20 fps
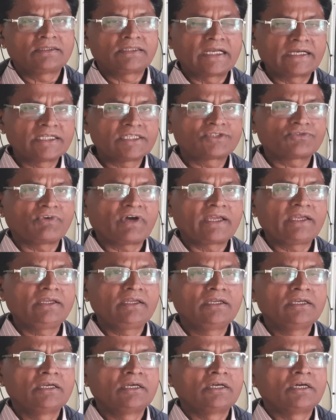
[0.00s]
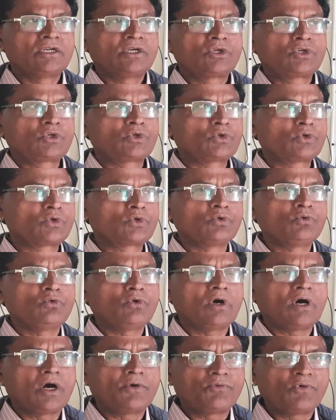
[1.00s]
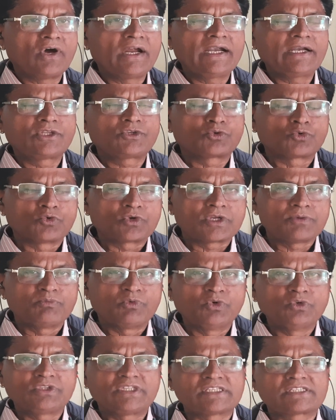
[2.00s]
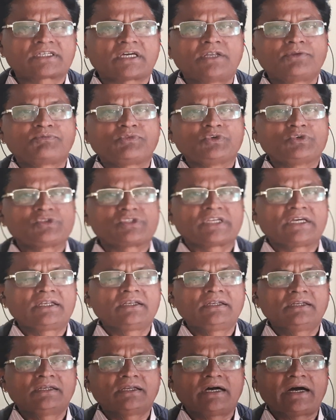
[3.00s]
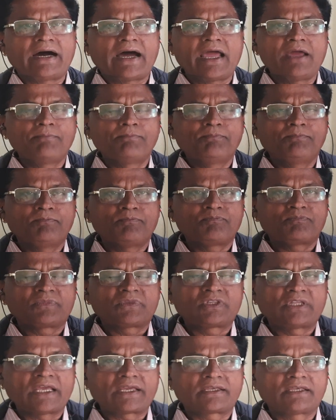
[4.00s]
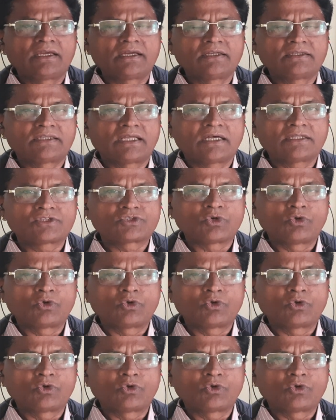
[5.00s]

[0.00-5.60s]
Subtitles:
That is why, to avoid to remove this confusion, I am taking the